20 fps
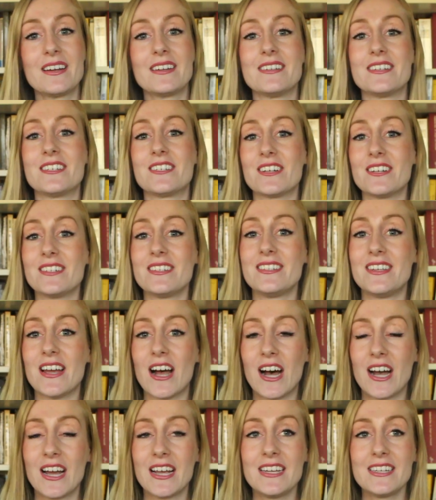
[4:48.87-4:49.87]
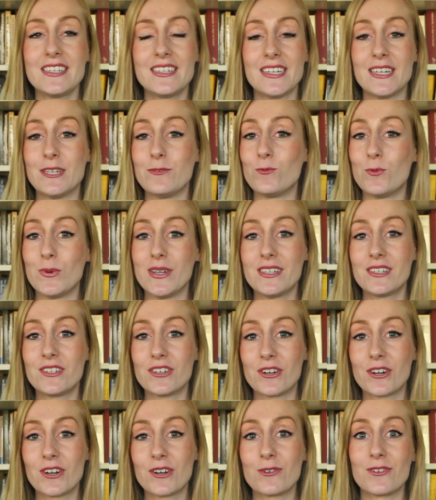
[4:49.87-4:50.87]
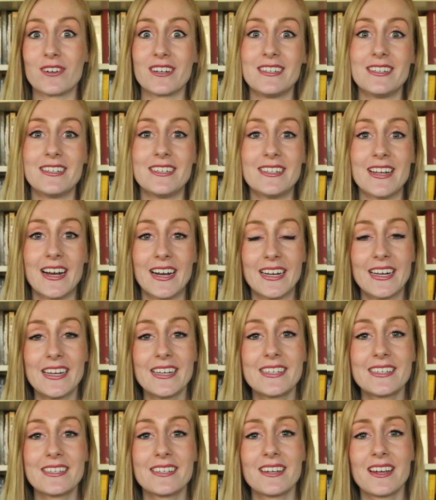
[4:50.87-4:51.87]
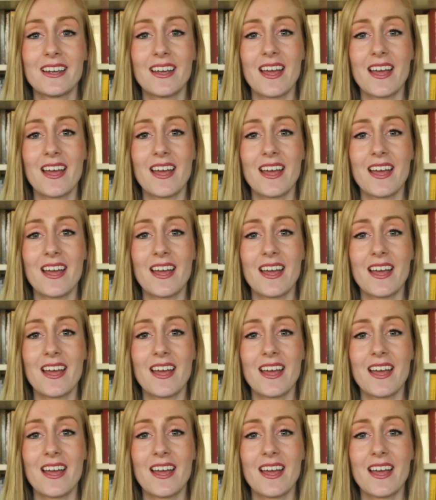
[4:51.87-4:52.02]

The sun dies in winter or in the night,